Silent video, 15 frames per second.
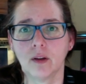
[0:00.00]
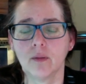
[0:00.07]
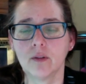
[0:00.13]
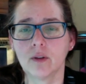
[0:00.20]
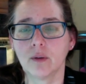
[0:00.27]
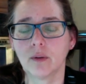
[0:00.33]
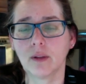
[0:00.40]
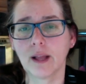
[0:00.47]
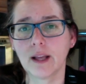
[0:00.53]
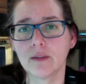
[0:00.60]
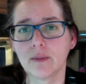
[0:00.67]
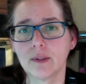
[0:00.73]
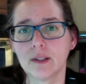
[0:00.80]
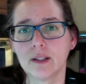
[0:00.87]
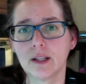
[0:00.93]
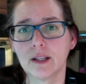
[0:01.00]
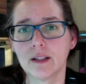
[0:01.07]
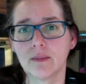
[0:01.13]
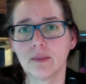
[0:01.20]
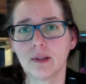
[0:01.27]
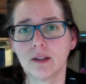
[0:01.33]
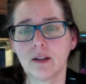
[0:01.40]
So her last will and
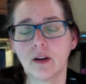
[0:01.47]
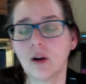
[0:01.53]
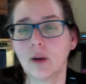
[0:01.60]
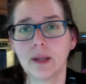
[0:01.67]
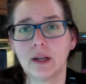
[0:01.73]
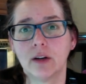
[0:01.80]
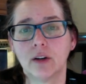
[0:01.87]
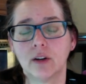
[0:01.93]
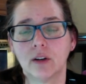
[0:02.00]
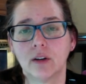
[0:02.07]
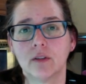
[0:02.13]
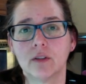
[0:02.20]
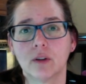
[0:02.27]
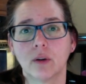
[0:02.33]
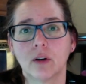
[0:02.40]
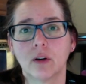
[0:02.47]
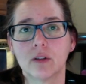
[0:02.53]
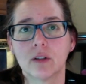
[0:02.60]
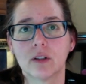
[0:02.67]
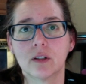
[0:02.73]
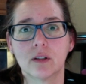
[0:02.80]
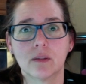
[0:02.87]
testament, I mean, her
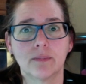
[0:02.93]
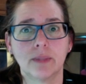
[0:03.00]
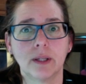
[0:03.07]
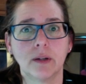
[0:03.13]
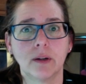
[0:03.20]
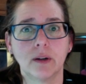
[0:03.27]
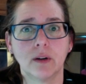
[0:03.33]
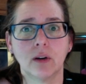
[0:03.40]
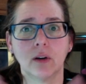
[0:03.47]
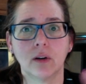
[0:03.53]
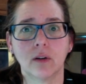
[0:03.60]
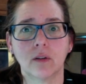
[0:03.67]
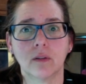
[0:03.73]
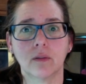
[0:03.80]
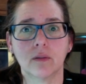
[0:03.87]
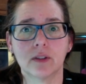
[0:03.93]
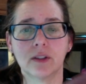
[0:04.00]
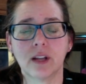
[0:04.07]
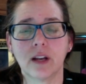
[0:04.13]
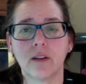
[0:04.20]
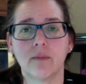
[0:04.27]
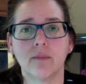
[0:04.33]
spirit or her
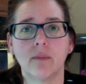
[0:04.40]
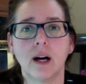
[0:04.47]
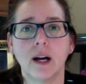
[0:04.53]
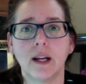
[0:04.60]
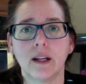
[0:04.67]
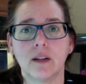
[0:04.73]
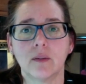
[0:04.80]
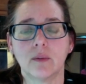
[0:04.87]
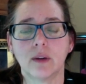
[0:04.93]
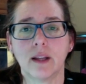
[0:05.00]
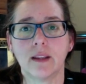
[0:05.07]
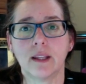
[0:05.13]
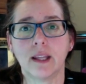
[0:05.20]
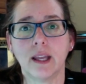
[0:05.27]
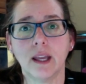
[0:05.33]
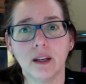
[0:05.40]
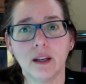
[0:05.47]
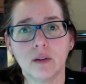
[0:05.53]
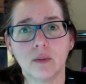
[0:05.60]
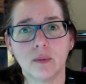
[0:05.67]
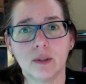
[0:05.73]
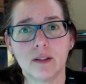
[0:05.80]
state of mind at the
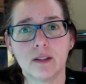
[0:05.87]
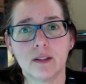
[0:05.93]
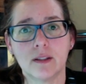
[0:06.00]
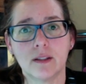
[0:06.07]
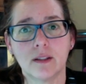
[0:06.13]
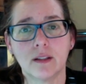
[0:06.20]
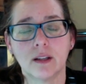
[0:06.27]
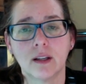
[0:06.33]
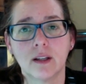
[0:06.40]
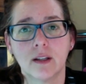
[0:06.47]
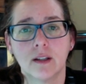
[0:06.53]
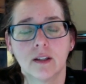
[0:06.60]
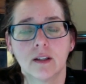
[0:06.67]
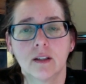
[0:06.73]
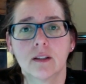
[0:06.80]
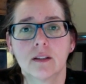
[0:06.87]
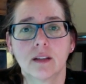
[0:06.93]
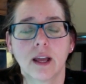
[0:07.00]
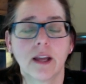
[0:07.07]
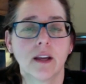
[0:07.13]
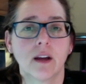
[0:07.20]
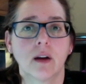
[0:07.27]
end was
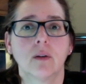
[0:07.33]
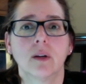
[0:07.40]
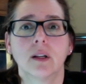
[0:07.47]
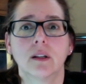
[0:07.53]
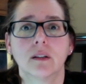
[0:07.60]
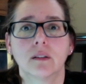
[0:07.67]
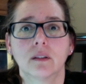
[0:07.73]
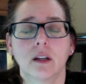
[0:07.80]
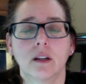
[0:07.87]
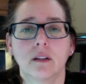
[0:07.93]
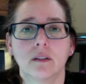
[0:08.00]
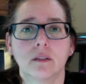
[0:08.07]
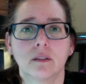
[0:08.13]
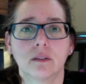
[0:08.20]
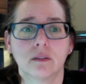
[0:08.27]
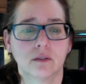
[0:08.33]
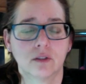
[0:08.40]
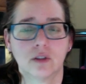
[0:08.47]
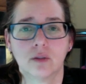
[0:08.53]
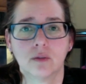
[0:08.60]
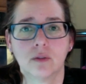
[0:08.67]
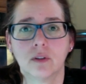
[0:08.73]
psycho, and
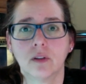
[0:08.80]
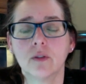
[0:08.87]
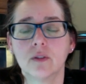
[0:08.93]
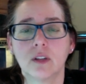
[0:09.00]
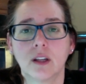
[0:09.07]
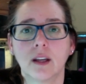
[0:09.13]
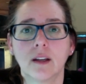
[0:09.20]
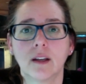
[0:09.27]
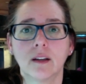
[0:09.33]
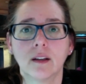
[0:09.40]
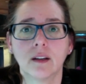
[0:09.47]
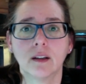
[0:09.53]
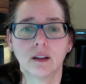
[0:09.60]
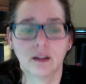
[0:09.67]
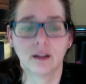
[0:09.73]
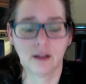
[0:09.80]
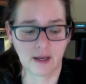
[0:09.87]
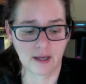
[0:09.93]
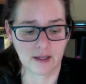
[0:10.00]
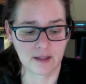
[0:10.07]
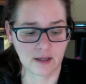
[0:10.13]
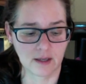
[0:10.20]
she was losing it.
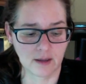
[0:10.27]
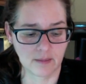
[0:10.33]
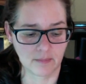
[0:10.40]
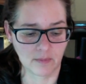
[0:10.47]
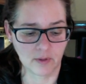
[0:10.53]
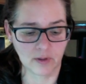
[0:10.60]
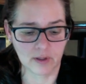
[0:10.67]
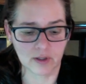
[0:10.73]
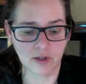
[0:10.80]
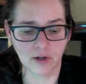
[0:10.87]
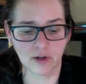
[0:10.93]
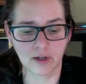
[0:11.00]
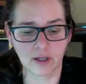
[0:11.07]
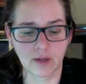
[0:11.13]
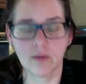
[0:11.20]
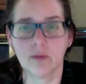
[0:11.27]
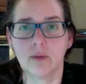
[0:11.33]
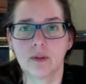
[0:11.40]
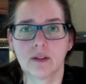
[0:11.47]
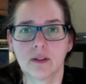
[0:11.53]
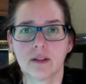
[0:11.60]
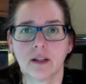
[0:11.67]
And her attorney, who
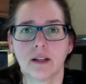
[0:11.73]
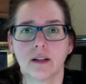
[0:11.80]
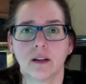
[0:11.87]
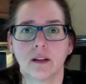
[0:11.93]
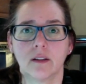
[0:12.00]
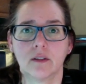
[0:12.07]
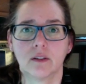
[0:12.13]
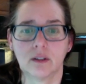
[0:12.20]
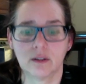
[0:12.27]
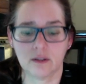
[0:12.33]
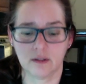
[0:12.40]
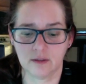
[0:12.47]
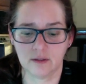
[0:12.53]
was a Scientologist,